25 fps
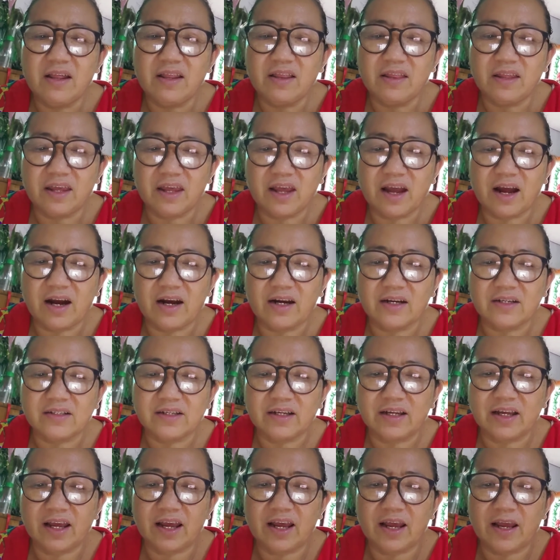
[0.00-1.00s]
the
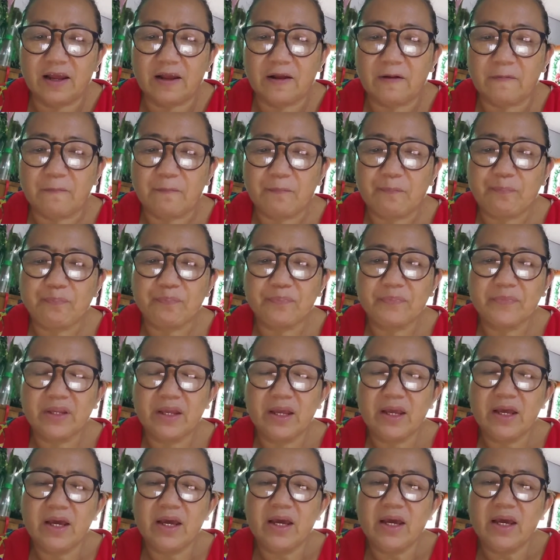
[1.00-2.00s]
RDA.
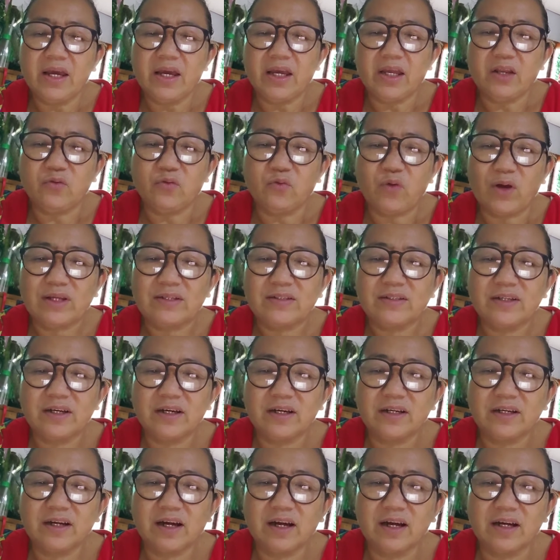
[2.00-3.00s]
In
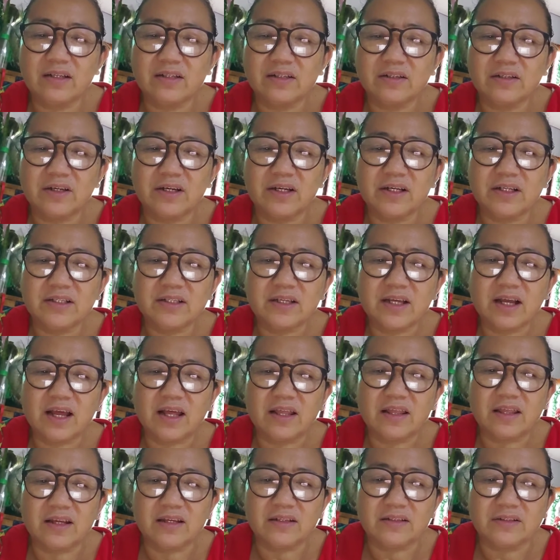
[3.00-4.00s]
Western countries,
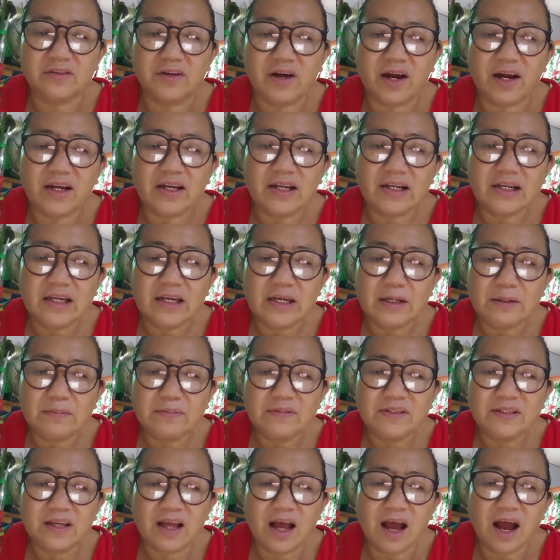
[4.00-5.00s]
the dried
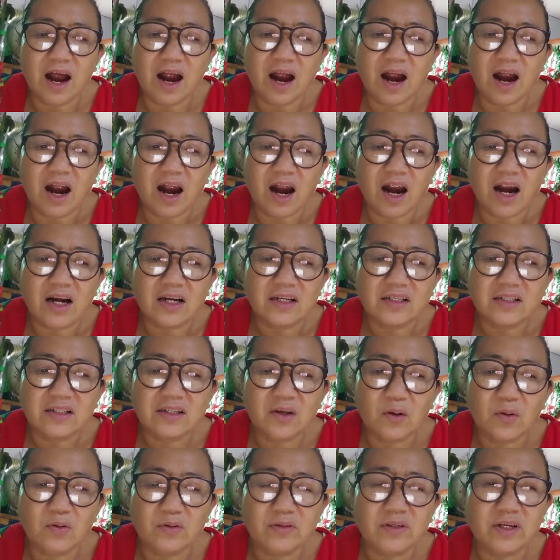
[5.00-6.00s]
leaves are
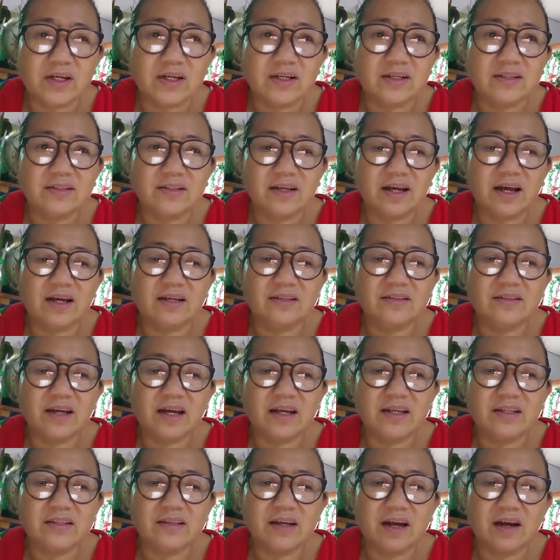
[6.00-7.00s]
sold as
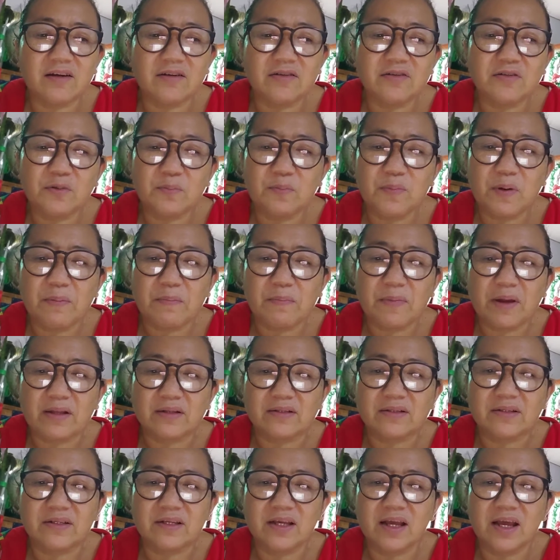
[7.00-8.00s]
dietary
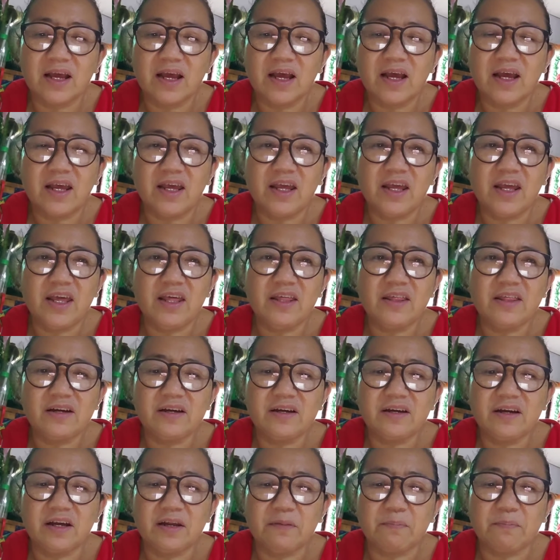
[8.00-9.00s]
supplements,
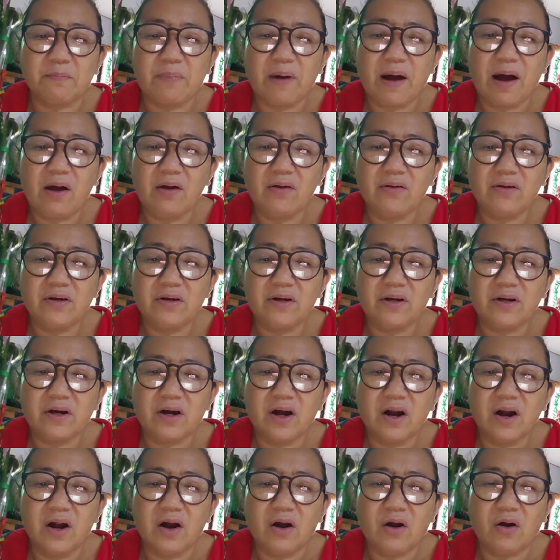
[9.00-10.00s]
either in
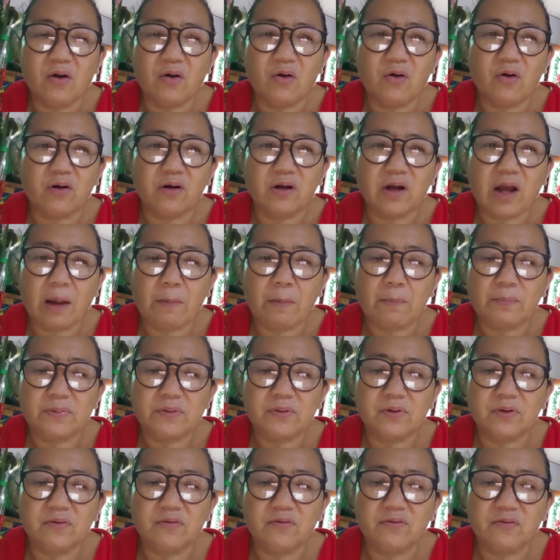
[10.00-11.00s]
powder or
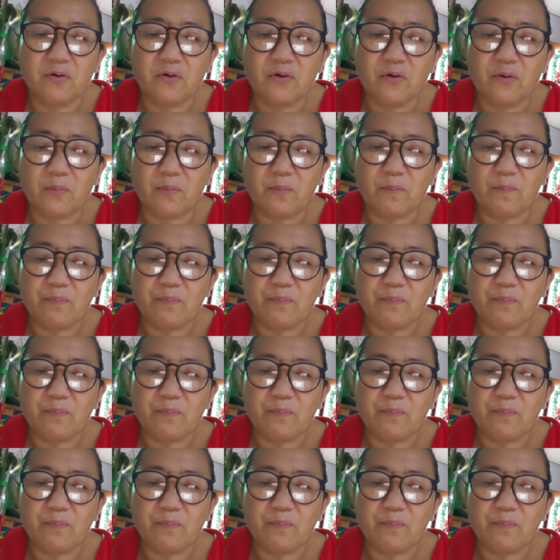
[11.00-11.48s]
capsule form.